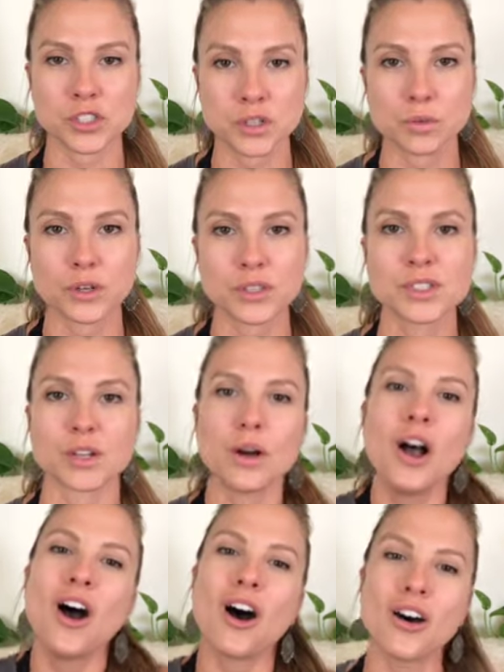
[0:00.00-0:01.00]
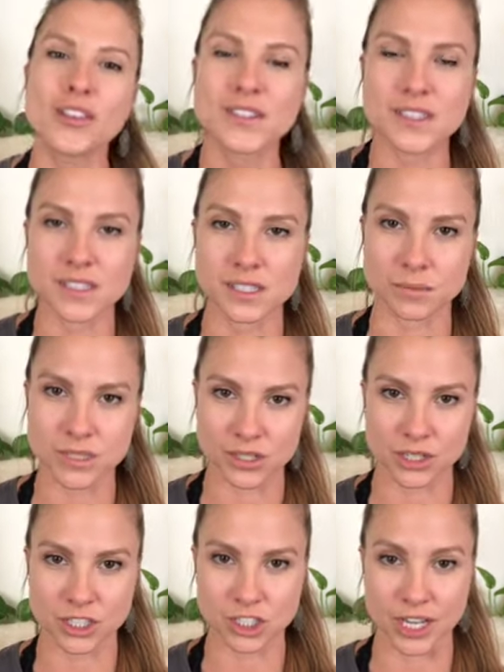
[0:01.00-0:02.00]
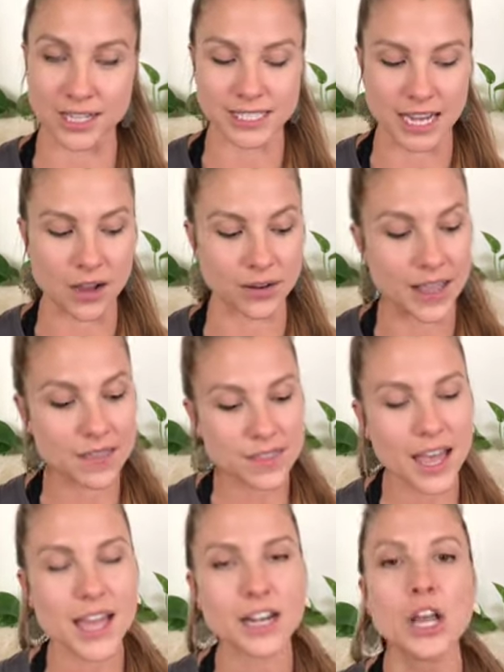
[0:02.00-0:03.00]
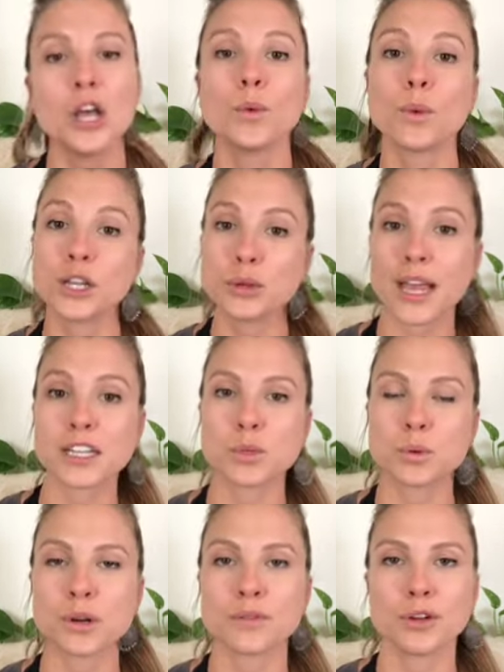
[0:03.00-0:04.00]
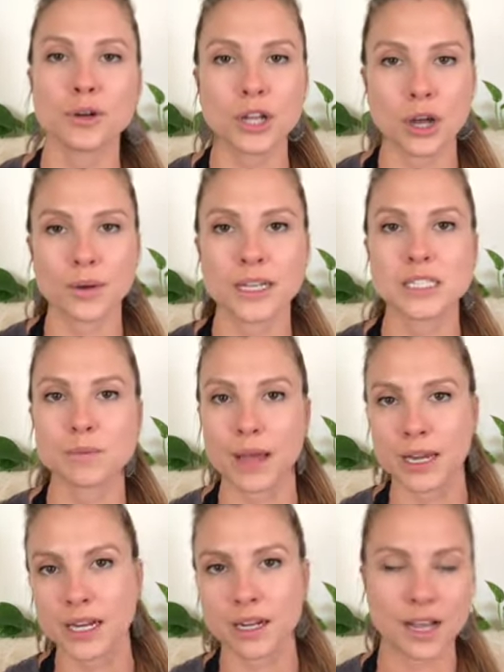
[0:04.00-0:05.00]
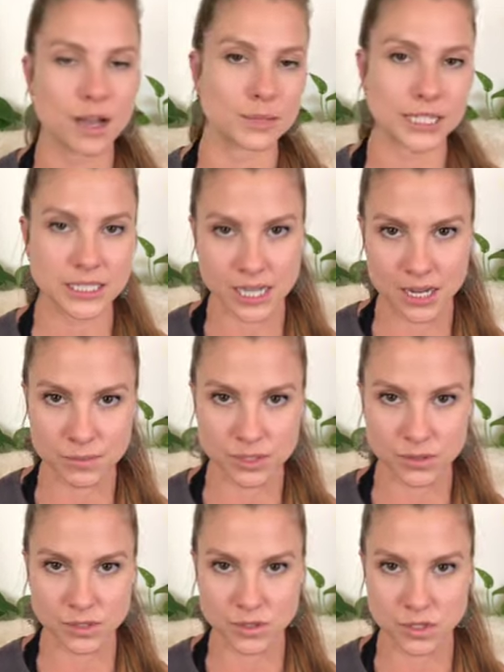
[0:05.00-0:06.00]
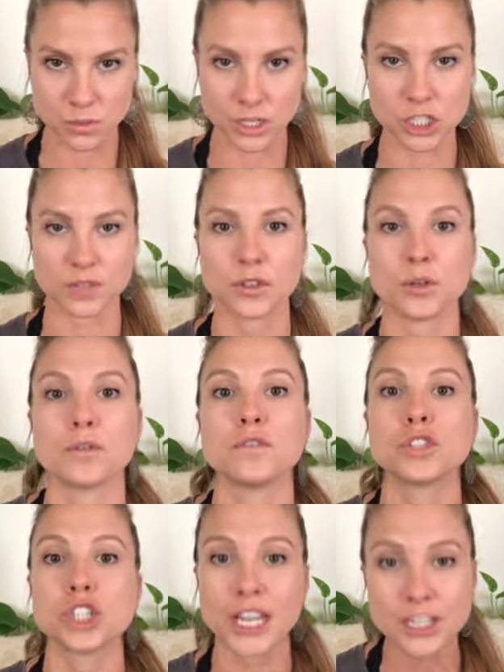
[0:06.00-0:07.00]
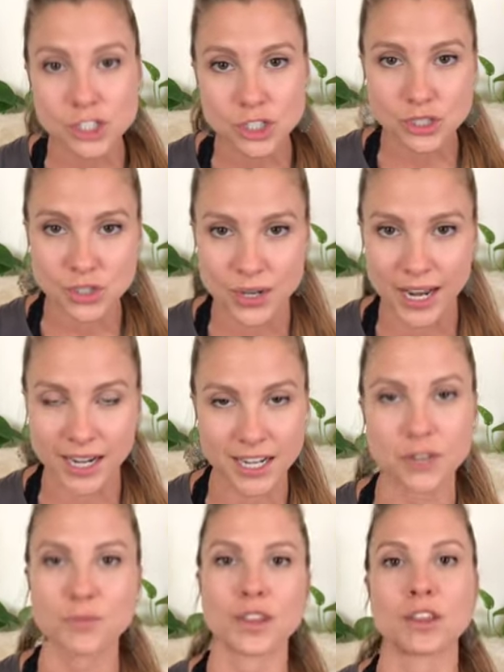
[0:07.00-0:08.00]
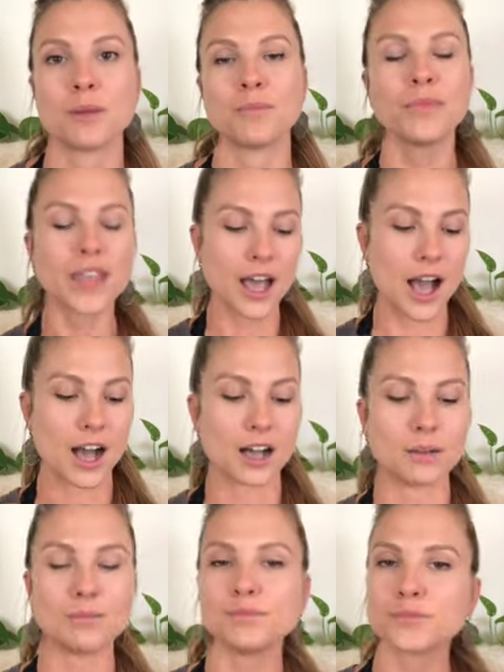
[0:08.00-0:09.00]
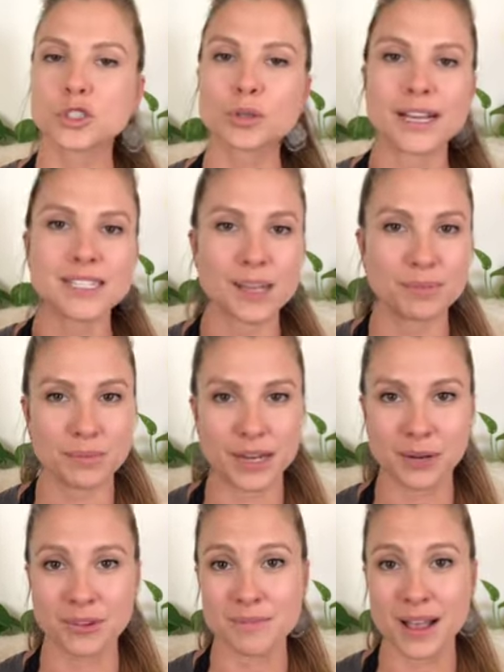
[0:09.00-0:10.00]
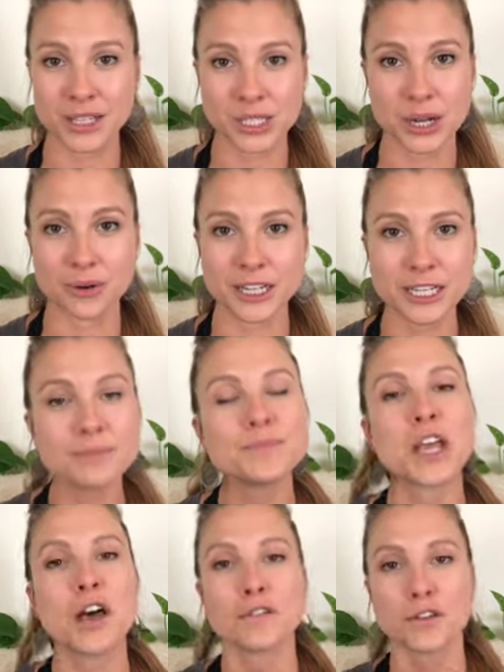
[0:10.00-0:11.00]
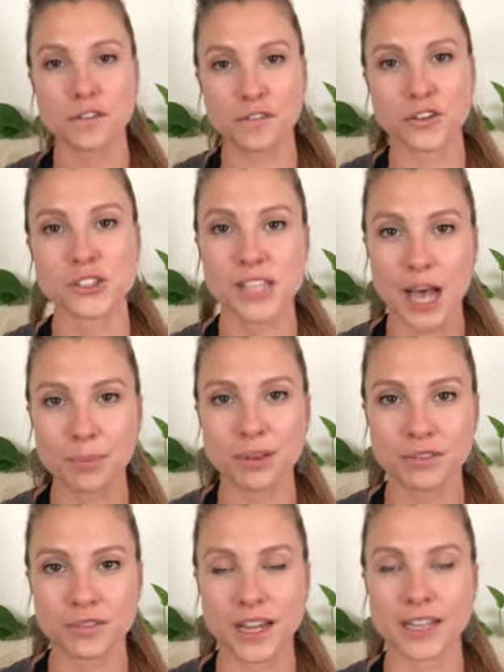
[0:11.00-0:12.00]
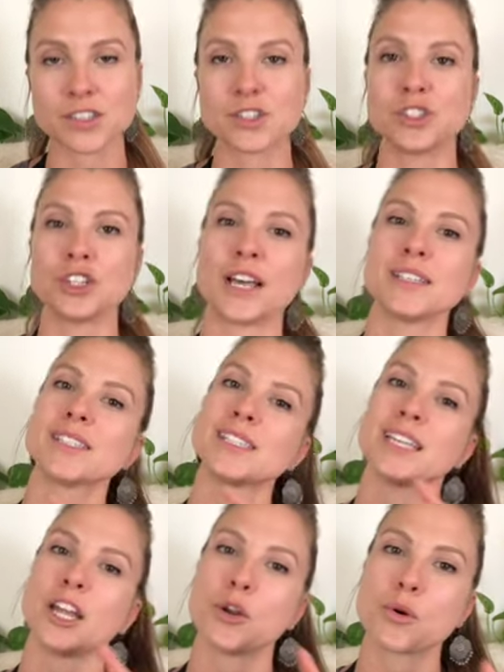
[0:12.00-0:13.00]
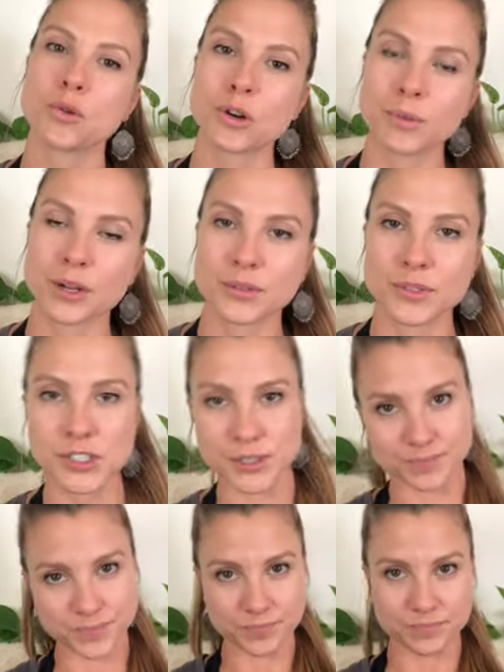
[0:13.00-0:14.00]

as you would. So all the systems start to shut down. And then when you get to wherever you're going, depending on how many time zones you switch, if you've changed your circadian rhythm, um, try supplementing with melatonin melatonin for the first couple of nights just to get your hormones